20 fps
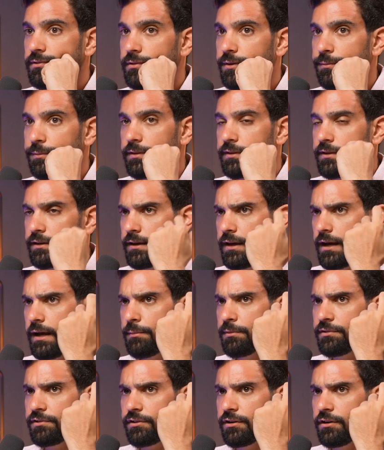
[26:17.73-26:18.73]
I mean,
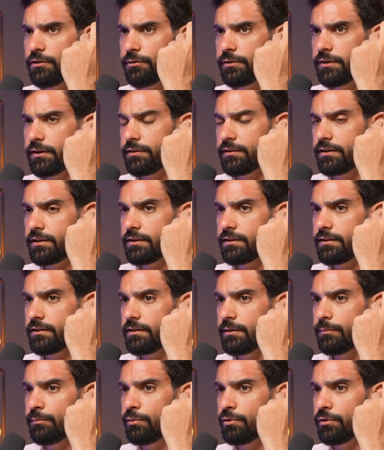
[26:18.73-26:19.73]
Amazon alone, I think,
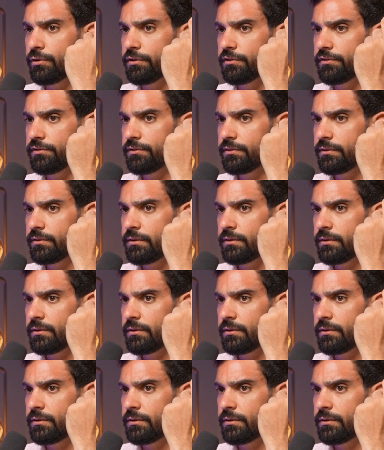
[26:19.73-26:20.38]
employs